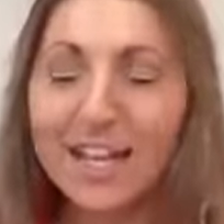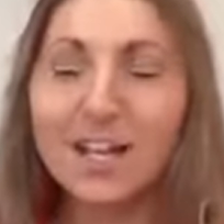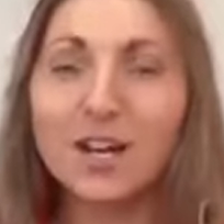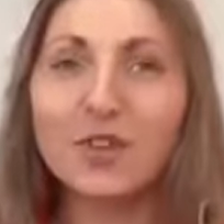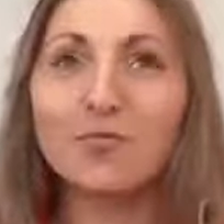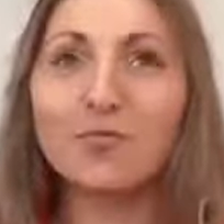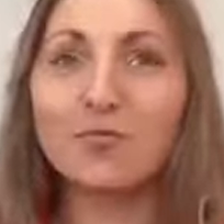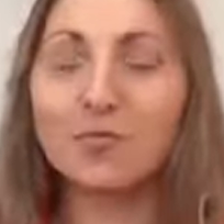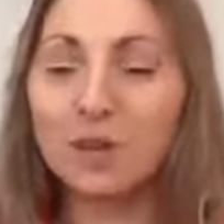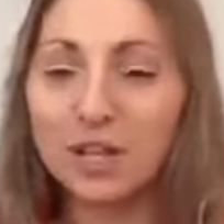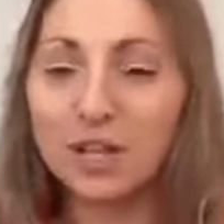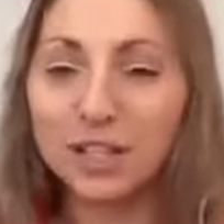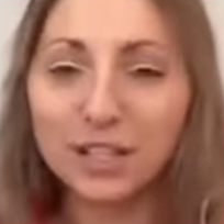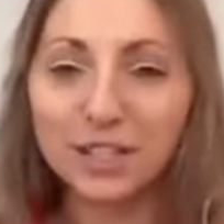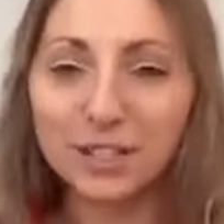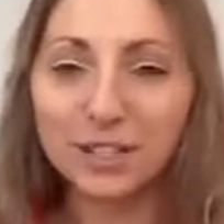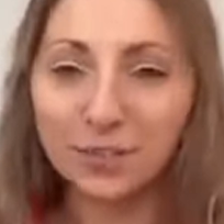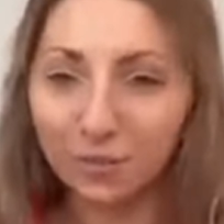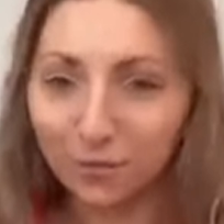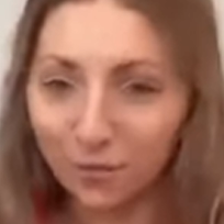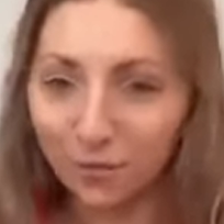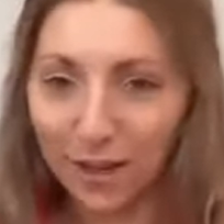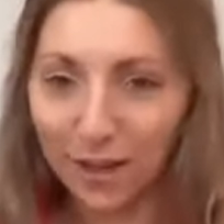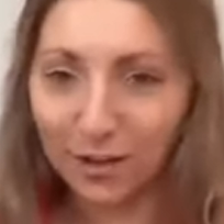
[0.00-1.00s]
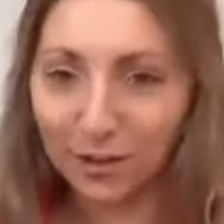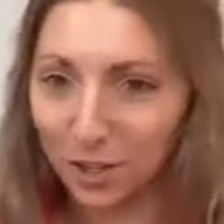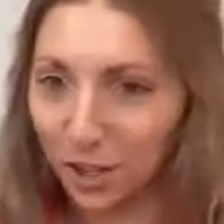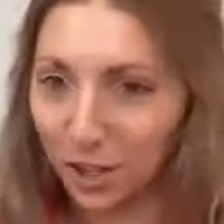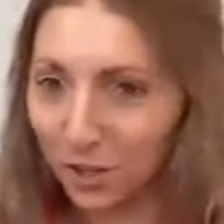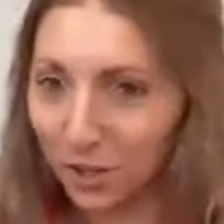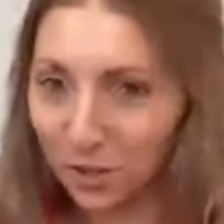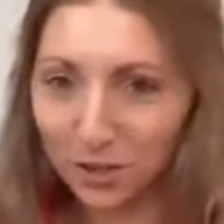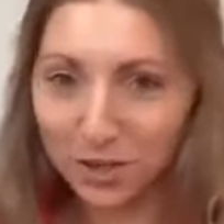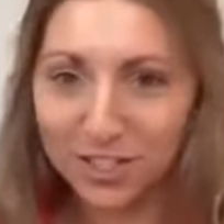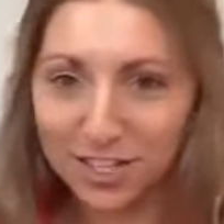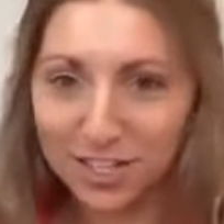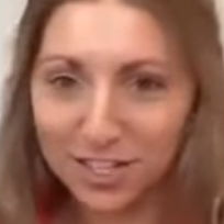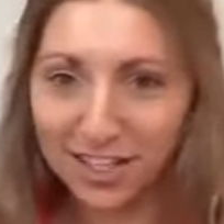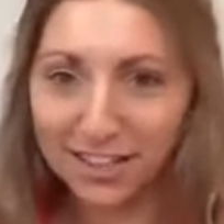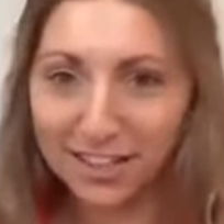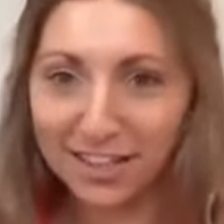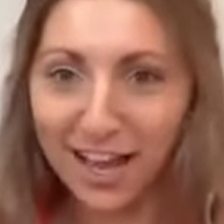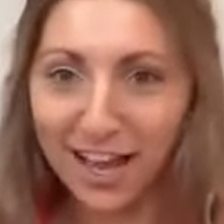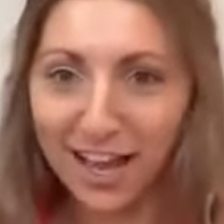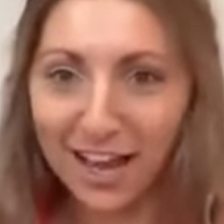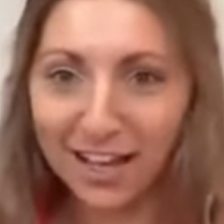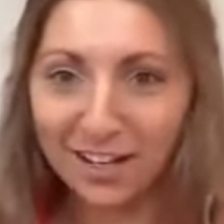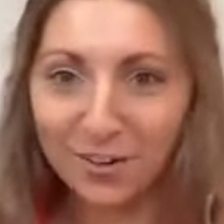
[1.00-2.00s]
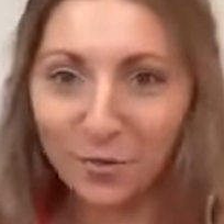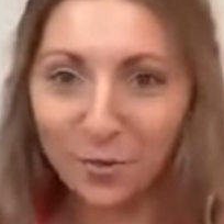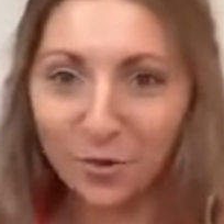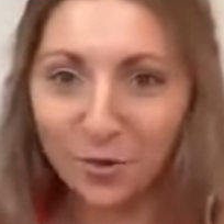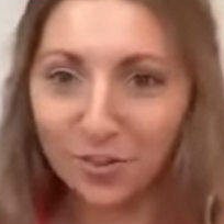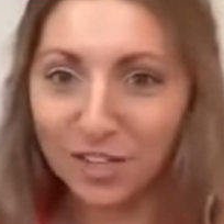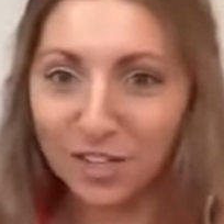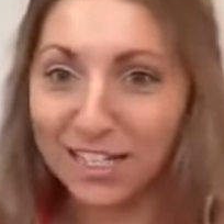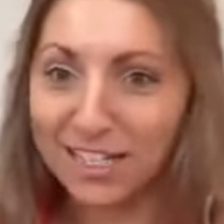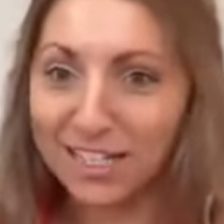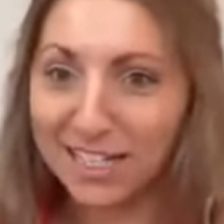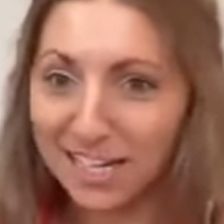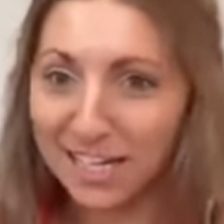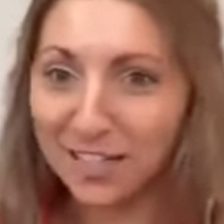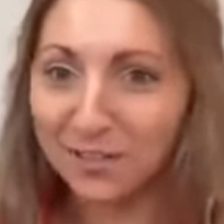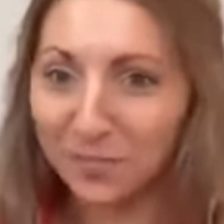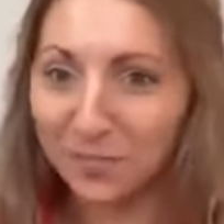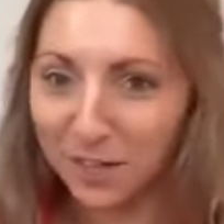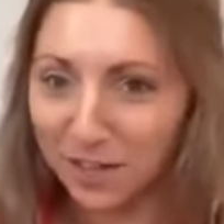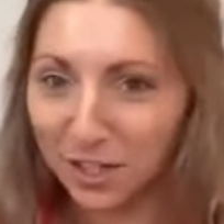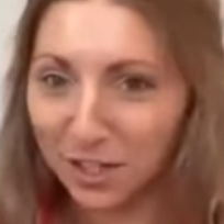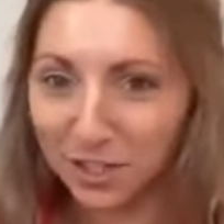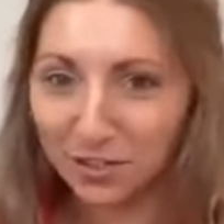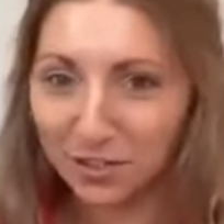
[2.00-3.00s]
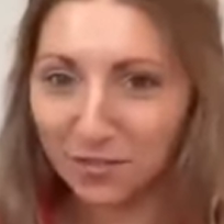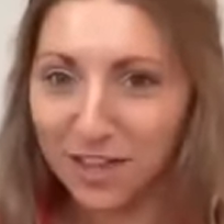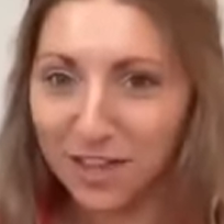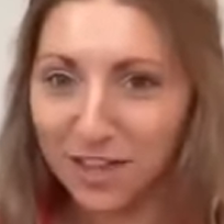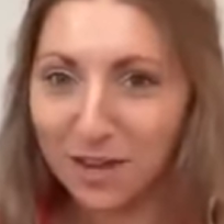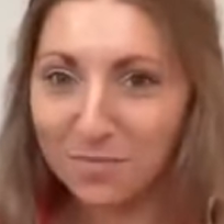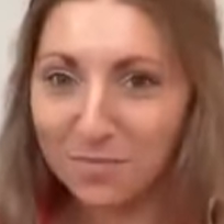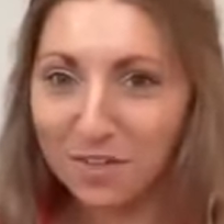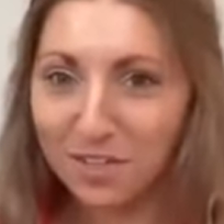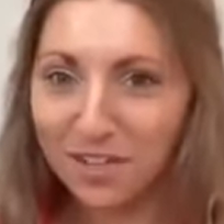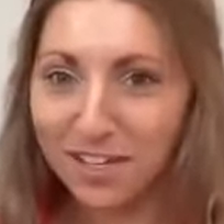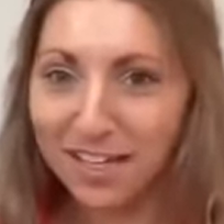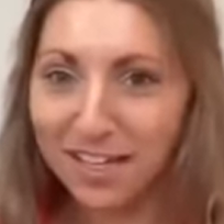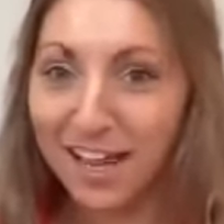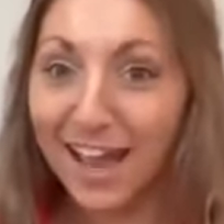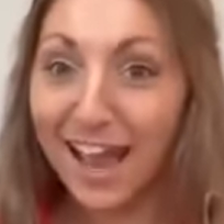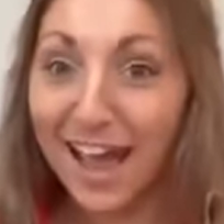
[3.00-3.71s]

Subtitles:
really fail to understand that or like take advantage of that and be like,